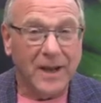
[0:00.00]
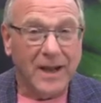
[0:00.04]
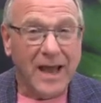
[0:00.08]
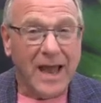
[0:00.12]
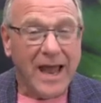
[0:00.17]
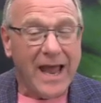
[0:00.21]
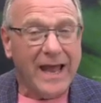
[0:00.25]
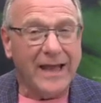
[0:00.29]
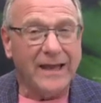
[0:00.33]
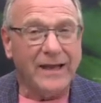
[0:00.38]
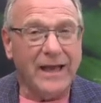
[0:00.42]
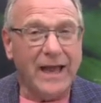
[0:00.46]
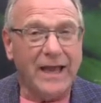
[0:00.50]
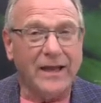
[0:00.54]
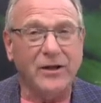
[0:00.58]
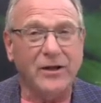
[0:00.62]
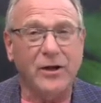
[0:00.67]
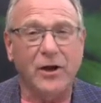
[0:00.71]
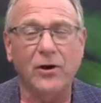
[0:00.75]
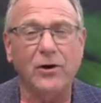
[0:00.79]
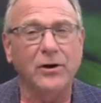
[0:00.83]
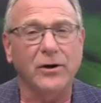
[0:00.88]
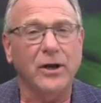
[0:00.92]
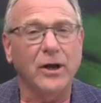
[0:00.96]
And
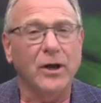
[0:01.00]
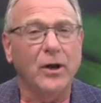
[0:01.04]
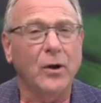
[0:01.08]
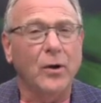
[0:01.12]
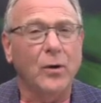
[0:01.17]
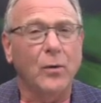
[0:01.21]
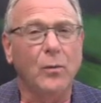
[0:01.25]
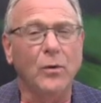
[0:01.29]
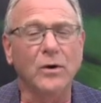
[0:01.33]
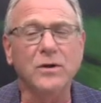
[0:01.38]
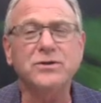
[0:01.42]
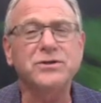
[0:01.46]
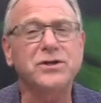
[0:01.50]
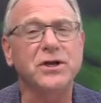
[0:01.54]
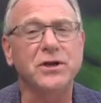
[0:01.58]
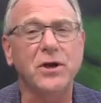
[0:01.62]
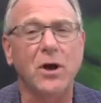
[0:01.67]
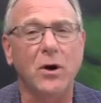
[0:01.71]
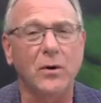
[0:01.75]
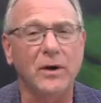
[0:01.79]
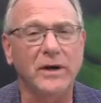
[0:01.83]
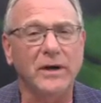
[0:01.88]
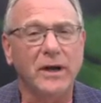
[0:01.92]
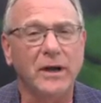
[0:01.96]
Kurt, wouldn't you
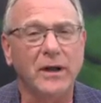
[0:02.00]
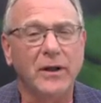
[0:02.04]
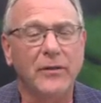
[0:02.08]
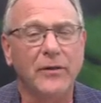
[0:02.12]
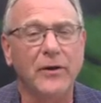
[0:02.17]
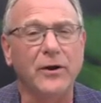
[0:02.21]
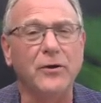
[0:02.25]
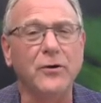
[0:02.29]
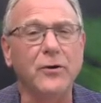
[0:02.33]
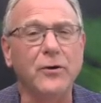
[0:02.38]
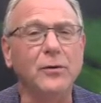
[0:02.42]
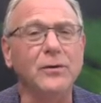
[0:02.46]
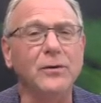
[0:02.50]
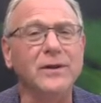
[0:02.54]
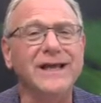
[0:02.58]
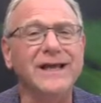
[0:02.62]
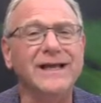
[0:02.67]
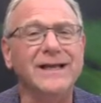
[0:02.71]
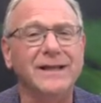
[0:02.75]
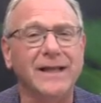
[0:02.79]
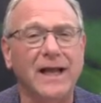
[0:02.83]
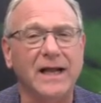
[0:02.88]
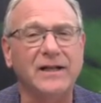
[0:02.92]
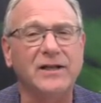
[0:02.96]
know it, their newly
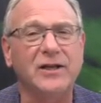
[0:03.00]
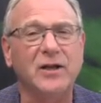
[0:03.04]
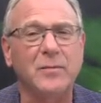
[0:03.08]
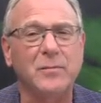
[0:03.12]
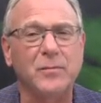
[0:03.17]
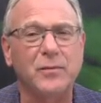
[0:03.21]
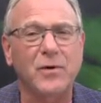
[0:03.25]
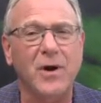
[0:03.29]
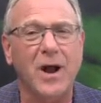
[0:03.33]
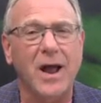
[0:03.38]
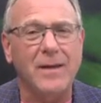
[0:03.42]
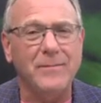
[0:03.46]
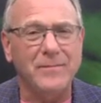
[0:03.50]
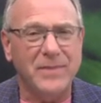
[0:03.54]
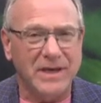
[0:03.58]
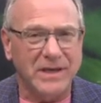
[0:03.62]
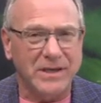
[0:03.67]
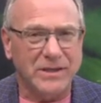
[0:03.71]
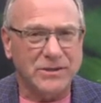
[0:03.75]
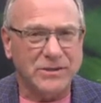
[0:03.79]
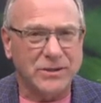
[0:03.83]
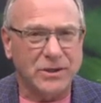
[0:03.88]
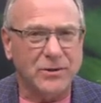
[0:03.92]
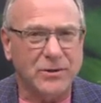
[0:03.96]
elected Prime
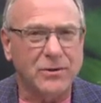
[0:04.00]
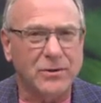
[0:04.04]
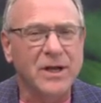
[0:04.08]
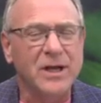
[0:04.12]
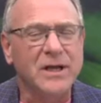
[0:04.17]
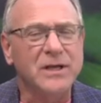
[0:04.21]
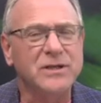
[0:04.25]
Minister,